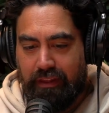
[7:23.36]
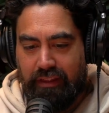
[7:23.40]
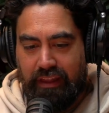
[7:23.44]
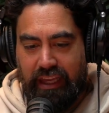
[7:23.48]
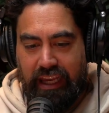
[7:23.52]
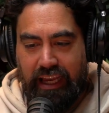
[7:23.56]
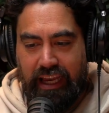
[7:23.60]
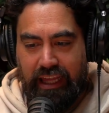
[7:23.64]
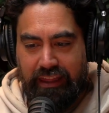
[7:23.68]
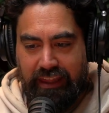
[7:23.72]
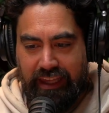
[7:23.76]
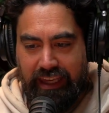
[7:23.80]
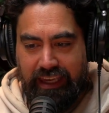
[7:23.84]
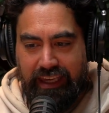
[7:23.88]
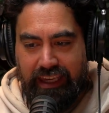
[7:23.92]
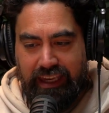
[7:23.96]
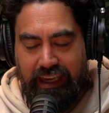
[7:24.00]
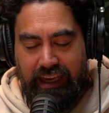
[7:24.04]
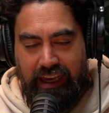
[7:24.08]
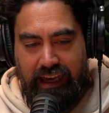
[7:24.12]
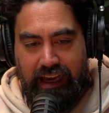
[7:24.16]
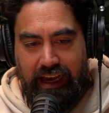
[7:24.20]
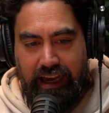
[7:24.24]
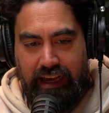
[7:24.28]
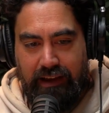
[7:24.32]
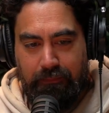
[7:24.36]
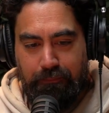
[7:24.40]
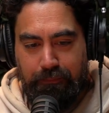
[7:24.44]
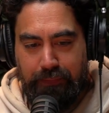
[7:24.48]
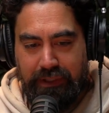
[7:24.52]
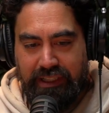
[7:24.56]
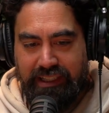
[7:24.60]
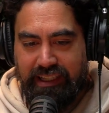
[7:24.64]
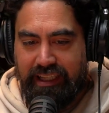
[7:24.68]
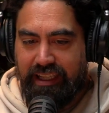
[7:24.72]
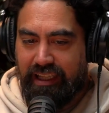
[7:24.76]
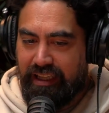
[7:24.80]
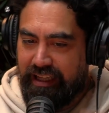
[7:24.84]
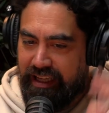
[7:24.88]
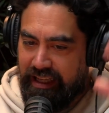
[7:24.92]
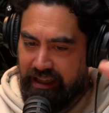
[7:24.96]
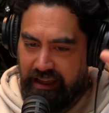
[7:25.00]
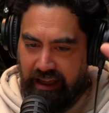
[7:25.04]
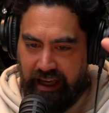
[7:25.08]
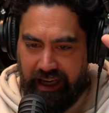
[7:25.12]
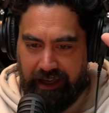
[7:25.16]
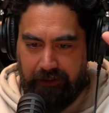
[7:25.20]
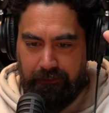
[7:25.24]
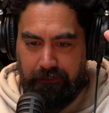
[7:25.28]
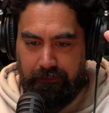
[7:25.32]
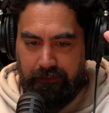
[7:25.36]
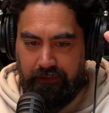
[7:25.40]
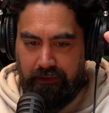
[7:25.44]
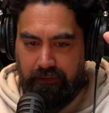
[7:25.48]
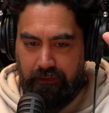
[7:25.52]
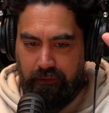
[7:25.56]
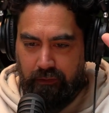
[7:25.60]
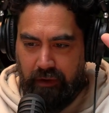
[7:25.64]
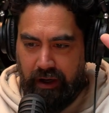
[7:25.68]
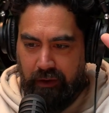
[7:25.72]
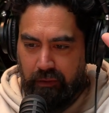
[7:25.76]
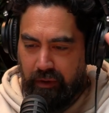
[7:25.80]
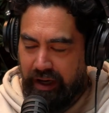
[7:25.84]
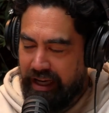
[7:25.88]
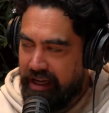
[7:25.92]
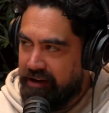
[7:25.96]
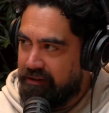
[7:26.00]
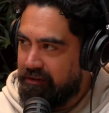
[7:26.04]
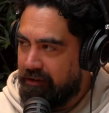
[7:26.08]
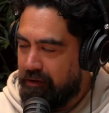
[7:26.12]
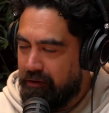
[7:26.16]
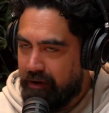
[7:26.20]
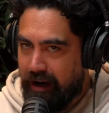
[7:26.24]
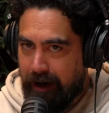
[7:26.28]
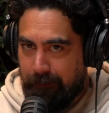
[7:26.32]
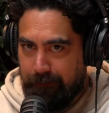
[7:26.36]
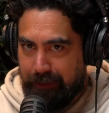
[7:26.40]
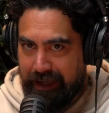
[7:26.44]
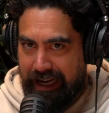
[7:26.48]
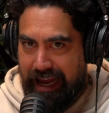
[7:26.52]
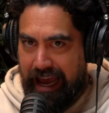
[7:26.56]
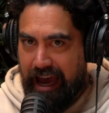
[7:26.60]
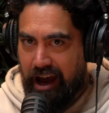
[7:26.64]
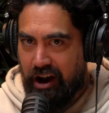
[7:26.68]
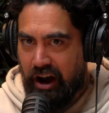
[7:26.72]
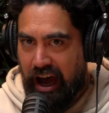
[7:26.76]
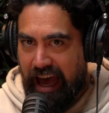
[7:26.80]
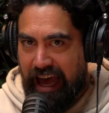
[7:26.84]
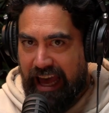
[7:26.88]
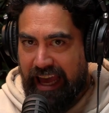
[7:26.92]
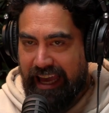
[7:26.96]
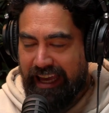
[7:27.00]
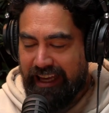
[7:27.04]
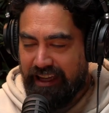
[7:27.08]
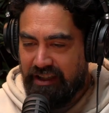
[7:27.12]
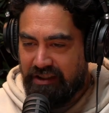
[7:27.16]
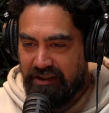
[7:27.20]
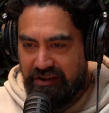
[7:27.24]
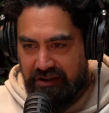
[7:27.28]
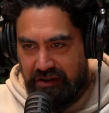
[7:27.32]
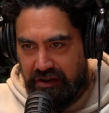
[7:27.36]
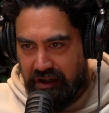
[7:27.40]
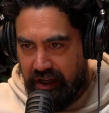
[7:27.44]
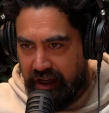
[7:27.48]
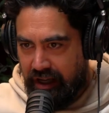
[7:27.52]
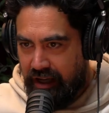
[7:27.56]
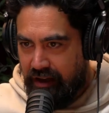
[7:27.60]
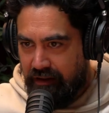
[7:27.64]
thing. I think particularly where we grew up at our age